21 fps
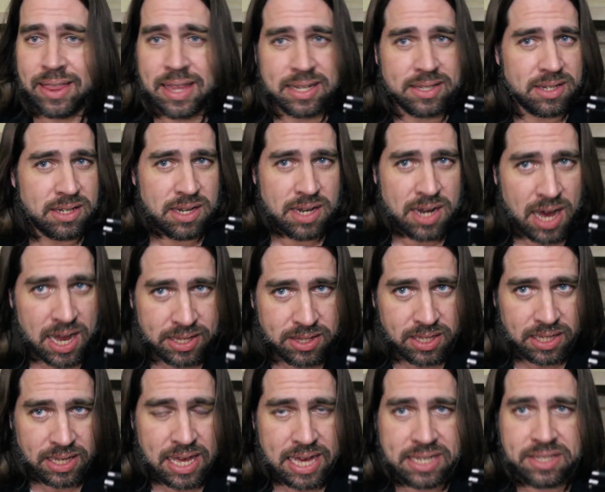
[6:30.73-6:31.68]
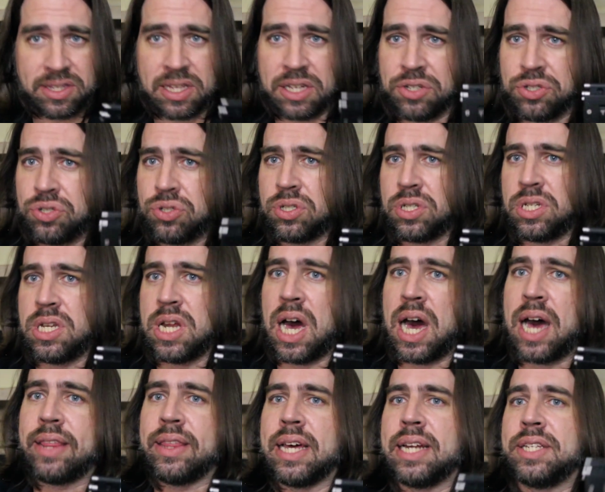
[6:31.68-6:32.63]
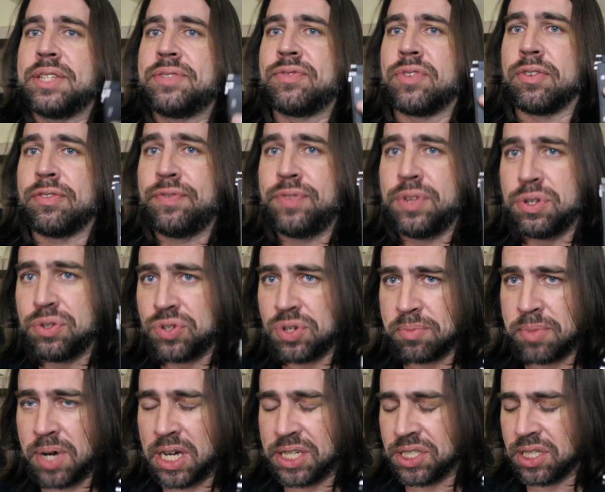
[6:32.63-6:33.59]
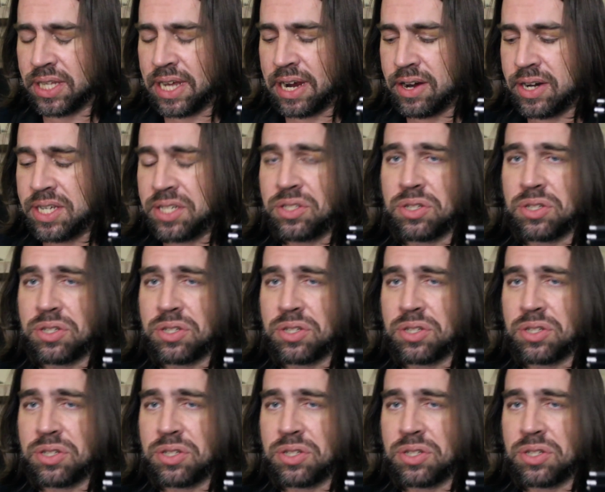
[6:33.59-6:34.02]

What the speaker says: That's not the case. They should not. That is for future modularity.